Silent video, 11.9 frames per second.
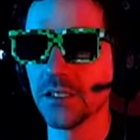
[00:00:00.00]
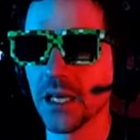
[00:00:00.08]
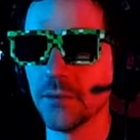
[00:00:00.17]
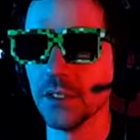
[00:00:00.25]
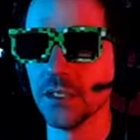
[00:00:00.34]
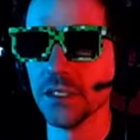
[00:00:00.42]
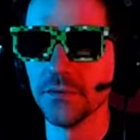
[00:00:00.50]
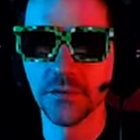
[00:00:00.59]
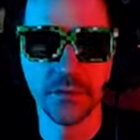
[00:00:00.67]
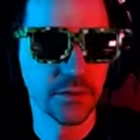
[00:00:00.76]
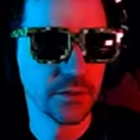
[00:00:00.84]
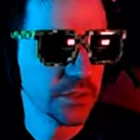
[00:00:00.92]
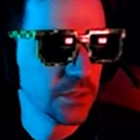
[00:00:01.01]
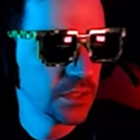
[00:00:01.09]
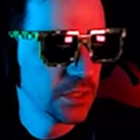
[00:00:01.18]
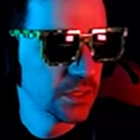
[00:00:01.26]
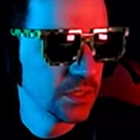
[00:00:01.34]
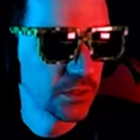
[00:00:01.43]
I believe.
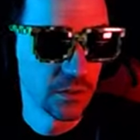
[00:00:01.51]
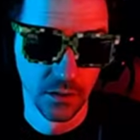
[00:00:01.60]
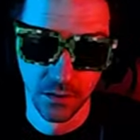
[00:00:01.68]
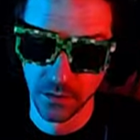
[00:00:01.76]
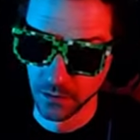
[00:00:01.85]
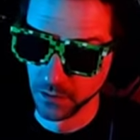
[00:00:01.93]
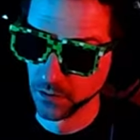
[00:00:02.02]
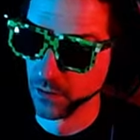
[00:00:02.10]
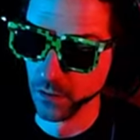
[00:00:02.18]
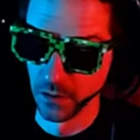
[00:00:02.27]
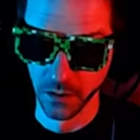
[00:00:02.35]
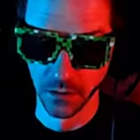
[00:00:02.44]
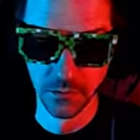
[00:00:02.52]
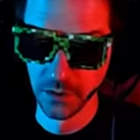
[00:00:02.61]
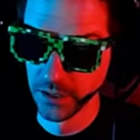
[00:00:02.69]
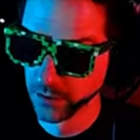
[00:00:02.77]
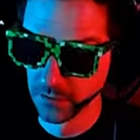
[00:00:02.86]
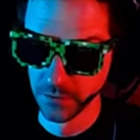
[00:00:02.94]
Uh, only
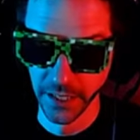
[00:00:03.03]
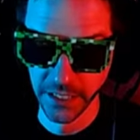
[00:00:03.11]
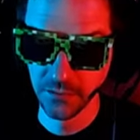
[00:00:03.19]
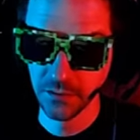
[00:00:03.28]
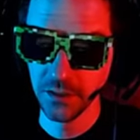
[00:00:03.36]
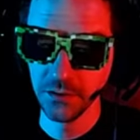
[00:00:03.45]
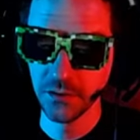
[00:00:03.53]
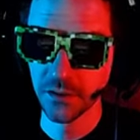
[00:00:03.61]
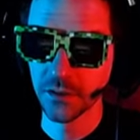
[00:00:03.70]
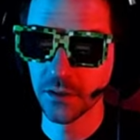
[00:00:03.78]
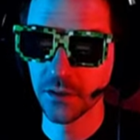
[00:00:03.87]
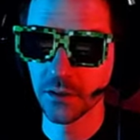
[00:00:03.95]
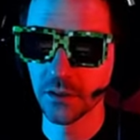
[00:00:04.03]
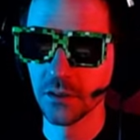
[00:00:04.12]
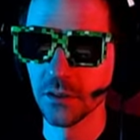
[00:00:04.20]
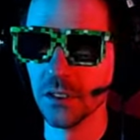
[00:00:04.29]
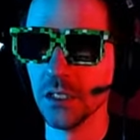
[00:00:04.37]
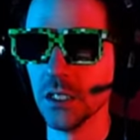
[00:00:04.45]
the white ones?
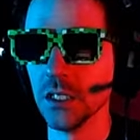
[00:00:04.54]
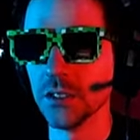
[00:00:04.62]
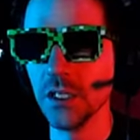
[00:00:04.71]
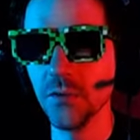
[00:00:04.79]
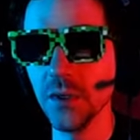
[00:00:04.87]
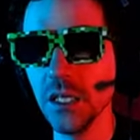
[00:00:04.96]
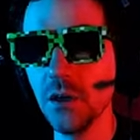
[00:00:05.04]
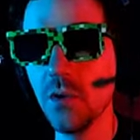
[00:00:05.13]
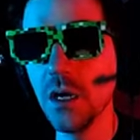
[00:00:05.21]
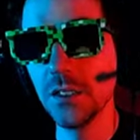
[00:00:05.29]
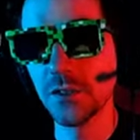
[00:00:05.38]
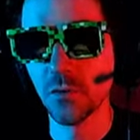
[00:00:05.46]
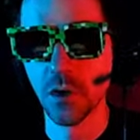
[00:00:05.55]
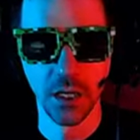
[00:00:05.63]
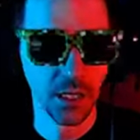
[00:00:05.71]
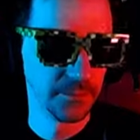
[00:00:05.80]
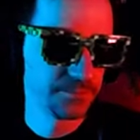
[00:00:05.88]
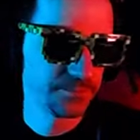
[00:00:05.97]
There really was one.